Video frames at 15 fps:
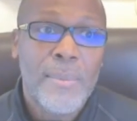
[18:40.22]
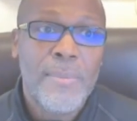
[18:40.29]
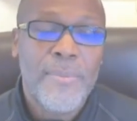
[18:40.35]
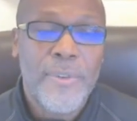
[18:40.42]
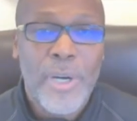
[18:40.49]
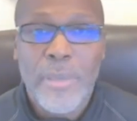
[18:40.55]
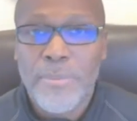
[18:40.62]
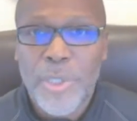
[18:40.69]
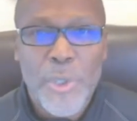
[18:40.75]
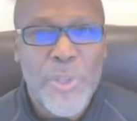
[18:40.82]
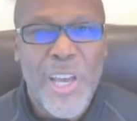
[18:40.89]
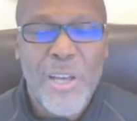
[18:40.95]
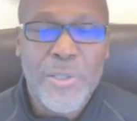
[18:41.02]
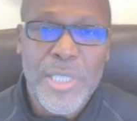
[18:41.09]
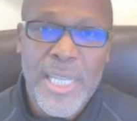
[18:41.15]
from
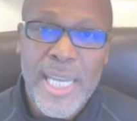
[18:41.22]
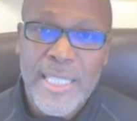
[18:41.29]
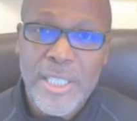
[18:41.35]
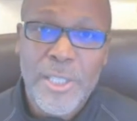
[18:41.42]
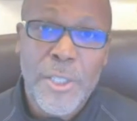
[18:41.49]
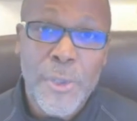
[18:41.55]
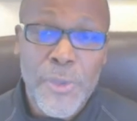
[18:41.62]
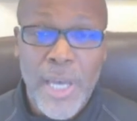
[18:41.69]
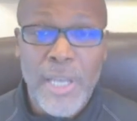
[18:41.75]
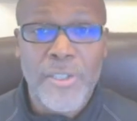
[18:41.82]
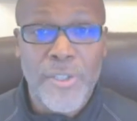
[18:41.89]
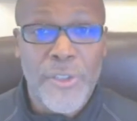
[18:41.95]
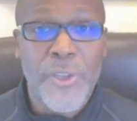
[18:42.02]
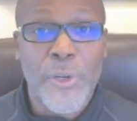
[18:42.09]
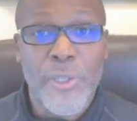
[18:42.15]
2008 to
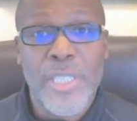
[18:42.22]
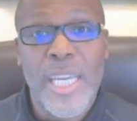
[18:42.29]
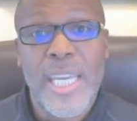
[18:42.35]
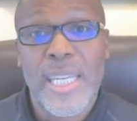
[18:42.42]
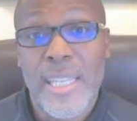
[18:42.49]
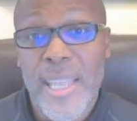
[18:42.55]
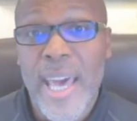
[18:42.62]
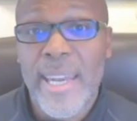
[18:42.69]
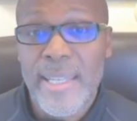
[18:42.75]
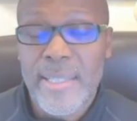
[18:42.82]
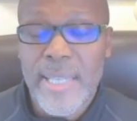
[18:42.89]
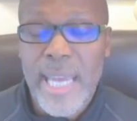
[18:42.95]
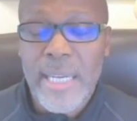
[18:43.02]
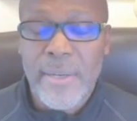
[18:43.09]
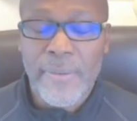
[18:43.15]
2013. And that is
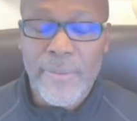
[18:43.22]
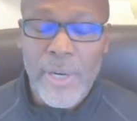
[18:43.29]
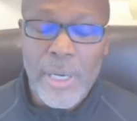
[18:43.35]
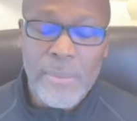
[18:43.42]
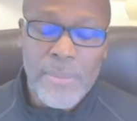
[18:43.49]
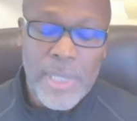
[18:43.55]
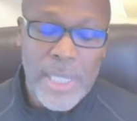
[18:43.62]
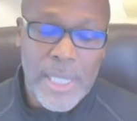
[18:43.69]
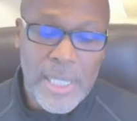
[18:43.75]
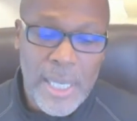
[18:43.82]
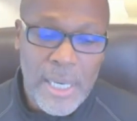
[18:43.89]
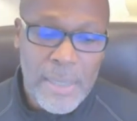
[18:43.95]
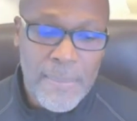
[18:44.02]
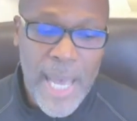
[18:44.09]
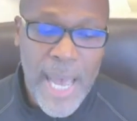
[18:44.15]
data from the
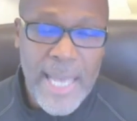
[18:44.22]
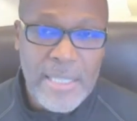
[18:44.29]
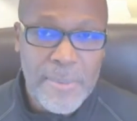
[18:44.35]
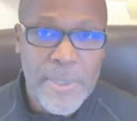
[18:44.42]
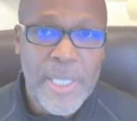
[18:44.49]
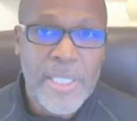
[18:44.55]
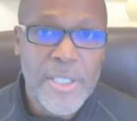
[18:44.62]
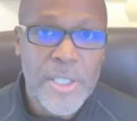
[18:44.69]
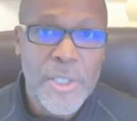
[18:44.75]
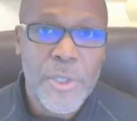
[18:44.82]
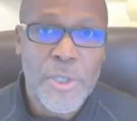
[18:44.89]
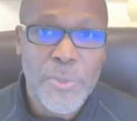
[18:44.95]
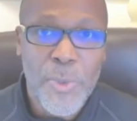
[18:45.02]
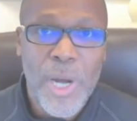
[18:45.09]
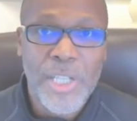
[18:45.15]
Aspen
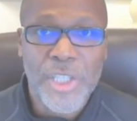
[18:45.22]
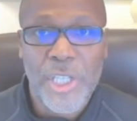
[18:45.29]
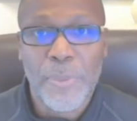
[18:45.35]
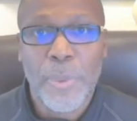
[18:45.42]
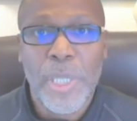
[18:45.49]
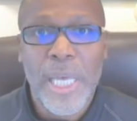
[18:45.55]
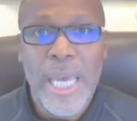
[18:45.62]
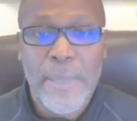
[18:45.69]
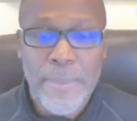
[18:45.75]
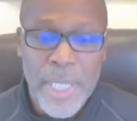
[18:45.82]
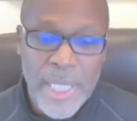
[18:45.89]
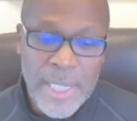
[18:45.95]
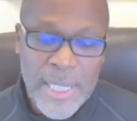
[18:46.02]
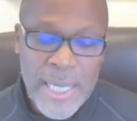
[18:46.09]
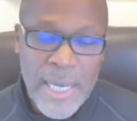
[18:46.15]
Institute's Project Play.
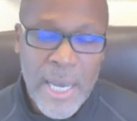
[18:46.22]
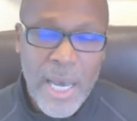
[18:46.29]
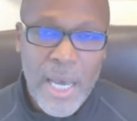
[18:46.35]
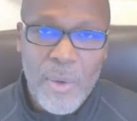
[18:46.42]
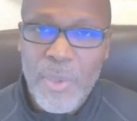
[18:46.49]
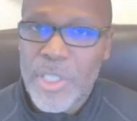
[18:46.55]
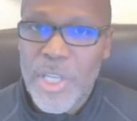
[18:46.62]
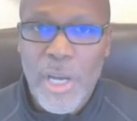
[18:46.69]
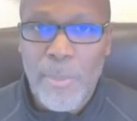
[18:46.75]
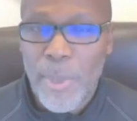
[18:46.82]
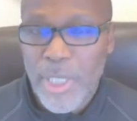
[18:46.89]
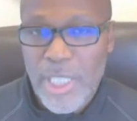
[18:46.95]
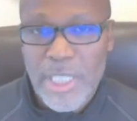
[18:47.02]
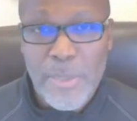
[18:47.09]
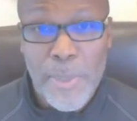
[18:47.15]
But we saw
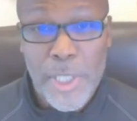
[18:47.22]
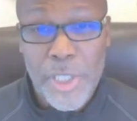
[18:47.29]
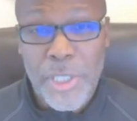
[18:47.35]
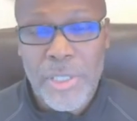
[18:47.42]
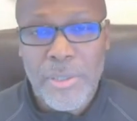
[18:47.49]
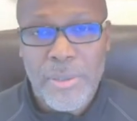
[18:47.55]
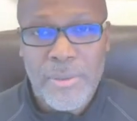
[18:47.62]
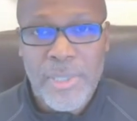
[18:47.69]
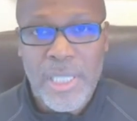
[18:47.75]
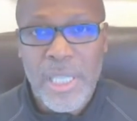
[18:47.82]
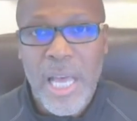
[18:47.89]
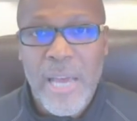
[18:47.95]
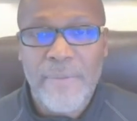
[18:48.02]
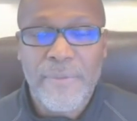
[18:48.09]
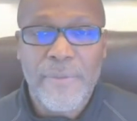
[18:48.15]
participation
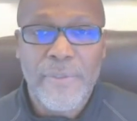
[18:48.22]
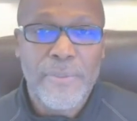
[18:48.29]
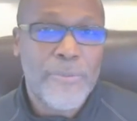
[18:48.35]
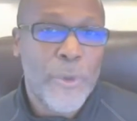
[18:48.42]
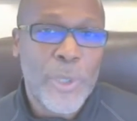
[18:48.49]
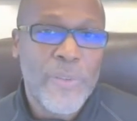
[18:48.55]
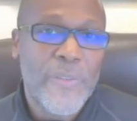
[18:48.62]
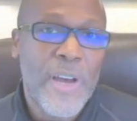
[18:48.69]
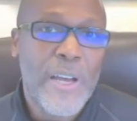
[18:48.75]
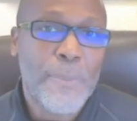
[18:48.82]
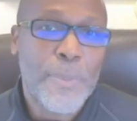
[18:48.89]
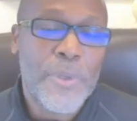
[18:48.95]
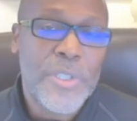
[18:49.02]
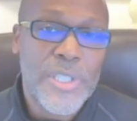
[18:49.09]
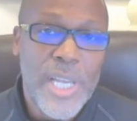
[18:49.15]
decline from
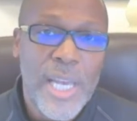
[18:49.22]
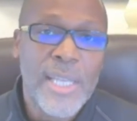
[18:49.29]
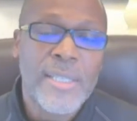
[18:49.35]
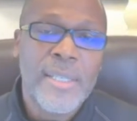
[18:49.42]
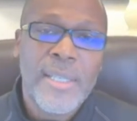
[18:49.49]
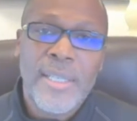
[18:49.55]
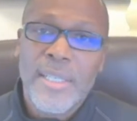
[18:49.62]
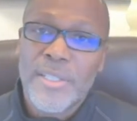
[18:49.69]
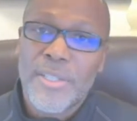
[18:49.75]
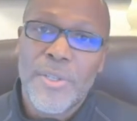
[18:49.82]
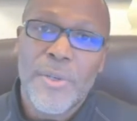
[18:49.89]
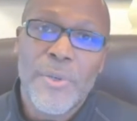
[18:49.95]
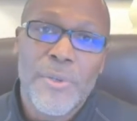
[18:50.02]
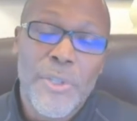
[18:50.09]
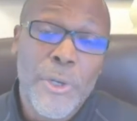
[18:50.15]
45%
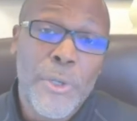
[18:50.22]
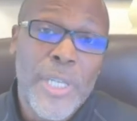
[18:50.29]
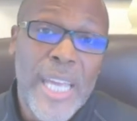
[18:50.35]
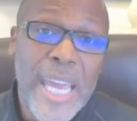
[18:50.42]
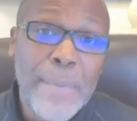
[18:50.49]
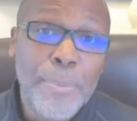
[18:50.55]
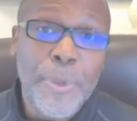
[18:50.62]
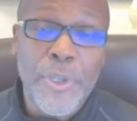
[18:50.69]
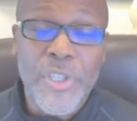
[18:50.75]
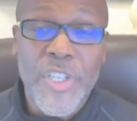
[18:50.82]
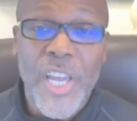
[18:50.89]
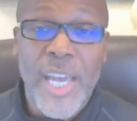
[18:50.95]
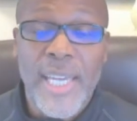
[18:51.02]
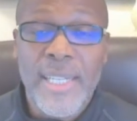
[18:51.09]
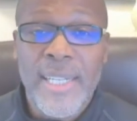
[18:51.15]
to
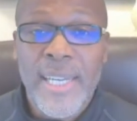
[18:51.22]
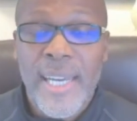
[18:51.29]
38%